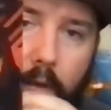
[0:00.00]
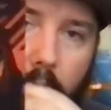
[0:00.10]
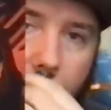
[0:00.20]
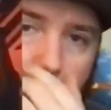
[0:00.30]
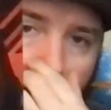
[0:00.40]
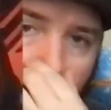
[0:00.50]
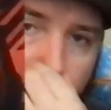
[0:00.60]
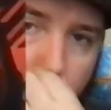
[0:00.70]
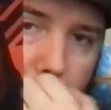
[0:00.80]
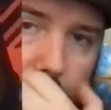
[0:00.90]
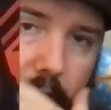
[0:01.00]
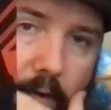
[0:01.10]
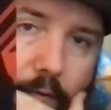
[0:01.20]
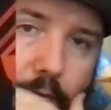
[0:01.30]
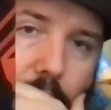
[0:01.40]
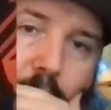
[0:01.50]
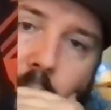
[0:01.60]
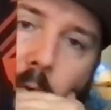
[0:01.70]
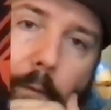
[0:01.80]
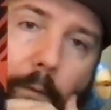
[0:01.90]
and then we've got the man himself.
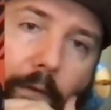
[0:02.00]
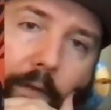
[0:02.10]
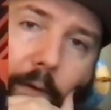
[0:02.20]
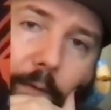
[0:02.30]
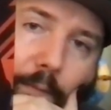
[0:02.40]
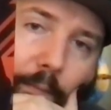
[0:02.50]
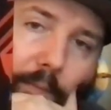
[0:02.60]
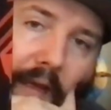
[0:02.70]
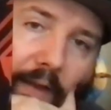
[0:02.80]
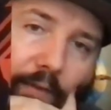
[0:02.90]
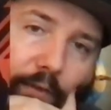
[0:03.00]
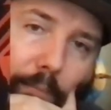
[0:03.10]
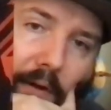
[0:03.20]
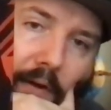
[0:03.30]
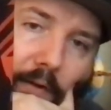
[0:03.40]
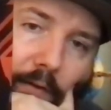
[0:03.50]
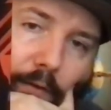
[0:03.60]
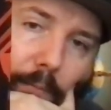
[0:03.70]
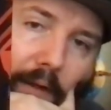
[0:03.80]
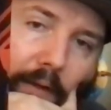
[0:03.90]
All of those heads and
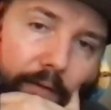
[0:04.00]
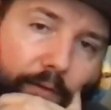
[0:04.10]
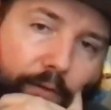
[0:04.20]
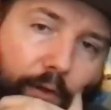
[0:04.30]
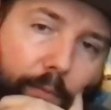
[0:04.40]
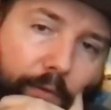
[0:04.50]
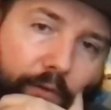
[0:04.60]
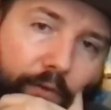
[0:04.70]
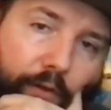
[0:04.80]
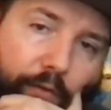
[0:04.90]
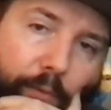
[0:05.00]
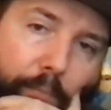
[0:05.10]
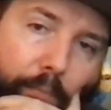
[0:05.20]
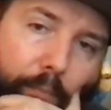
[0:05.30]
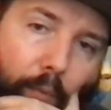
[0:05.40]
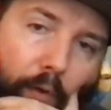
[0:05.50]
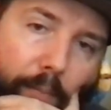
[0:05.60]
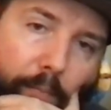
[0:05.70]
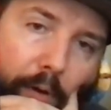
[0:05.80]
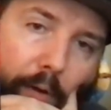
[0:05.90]
masks, man. So much stuff. The
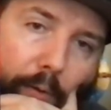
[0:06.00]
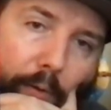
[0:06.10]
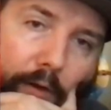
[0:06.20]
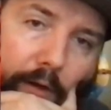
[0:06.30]
white bow,